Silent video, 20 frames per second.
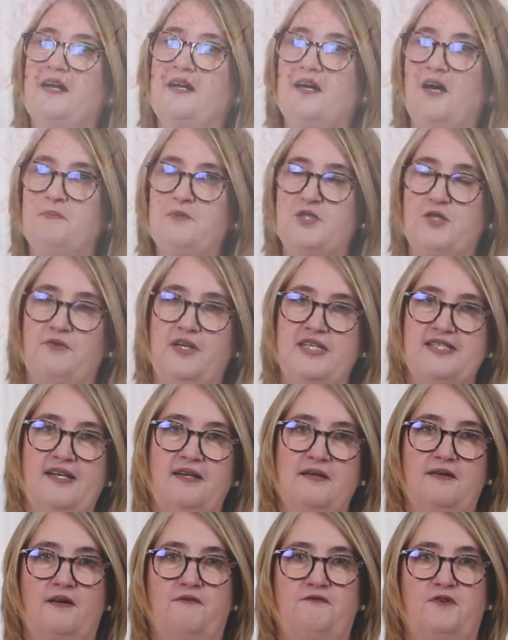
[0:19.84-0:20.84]
I'm
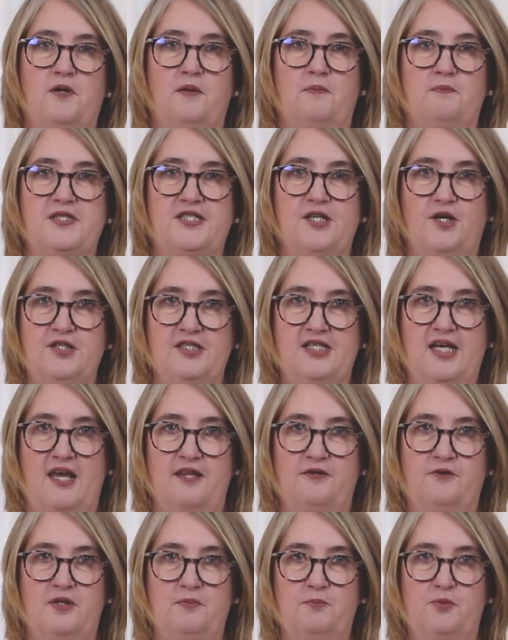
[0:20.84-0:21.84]
Teresa from Sewn
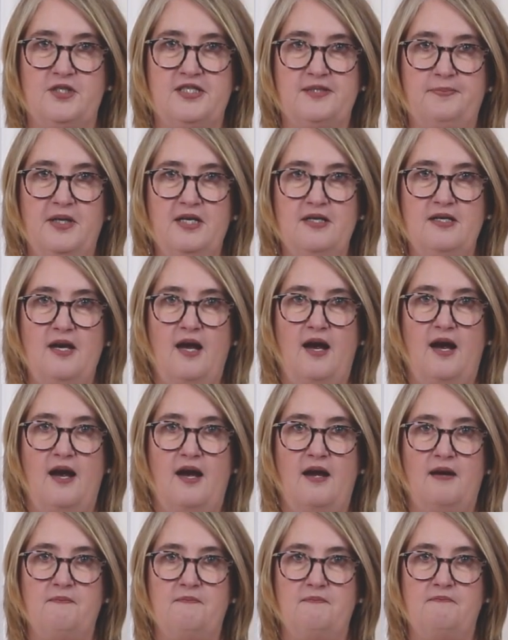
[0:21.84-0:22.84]
Together in Brisbane,
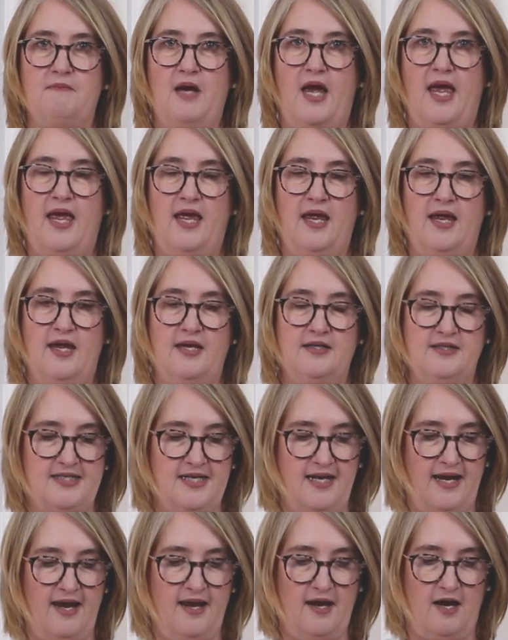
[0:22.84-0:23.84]
and
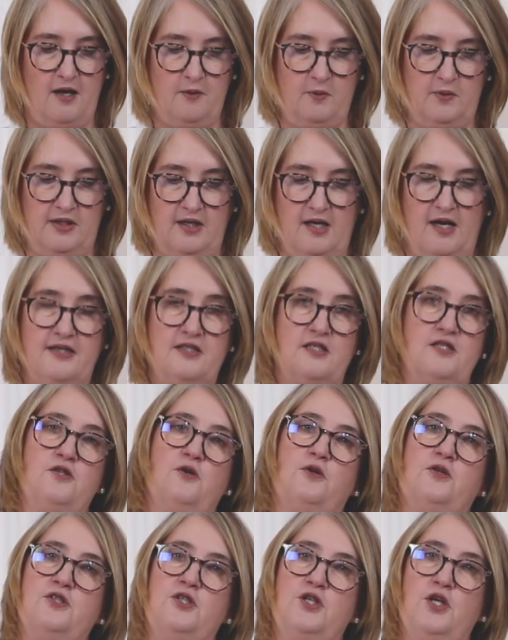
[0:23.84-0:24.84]
today I would like to
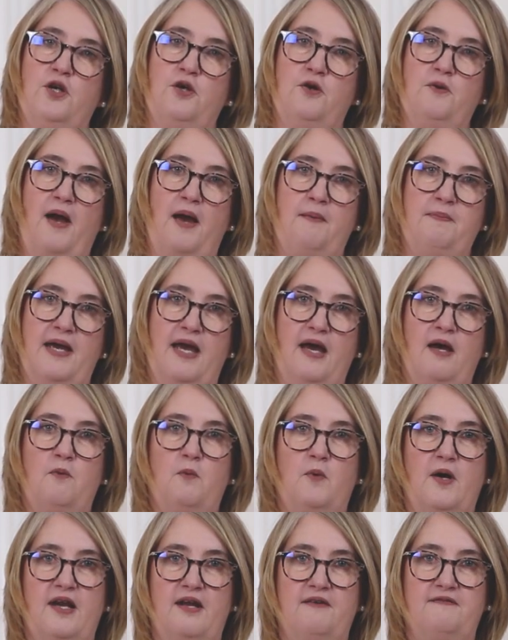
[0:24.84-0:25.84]
talk to you about
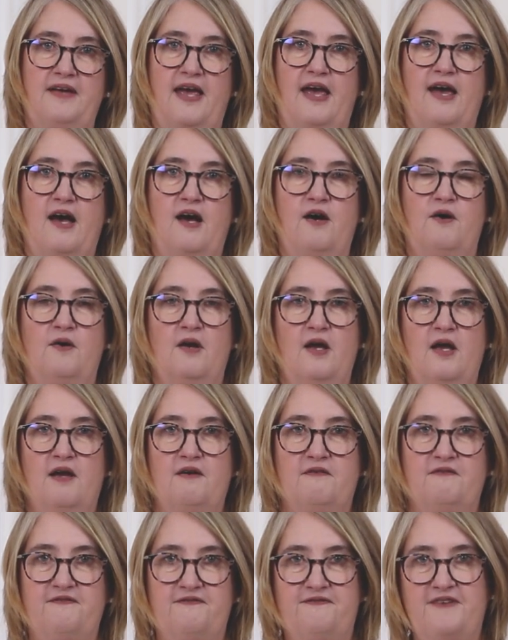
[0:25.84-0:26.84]
one of our
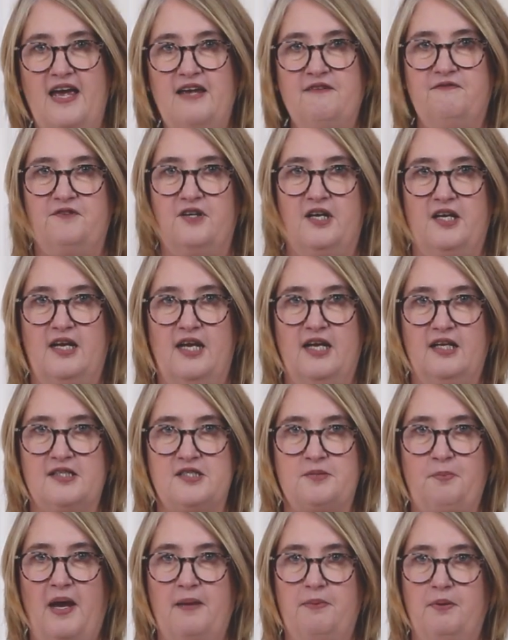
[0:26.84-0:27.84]
favourite
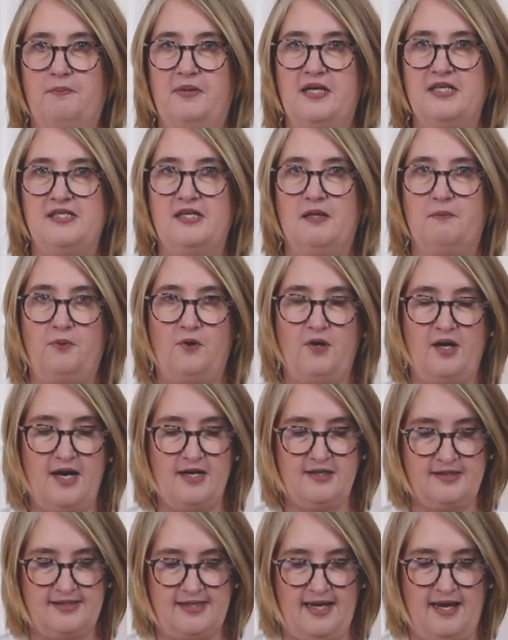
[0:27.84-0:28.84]
English paper piecing
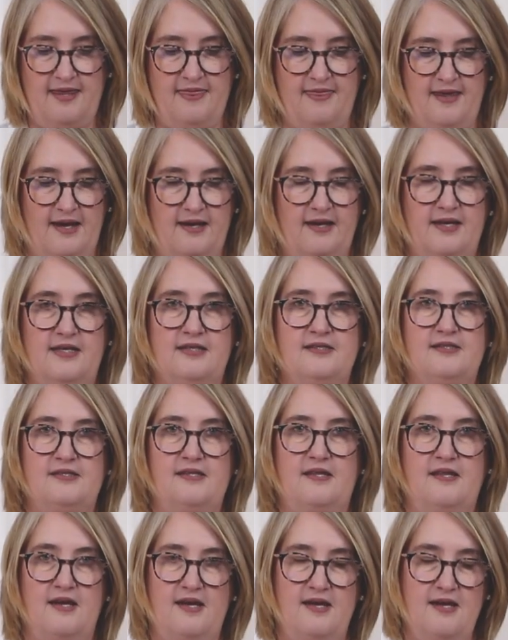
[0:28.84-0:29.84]
products, and that
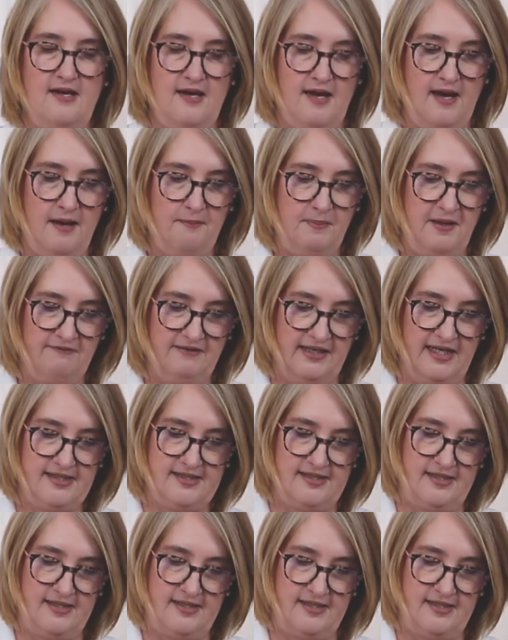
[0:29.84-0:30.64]
is the Eppiflex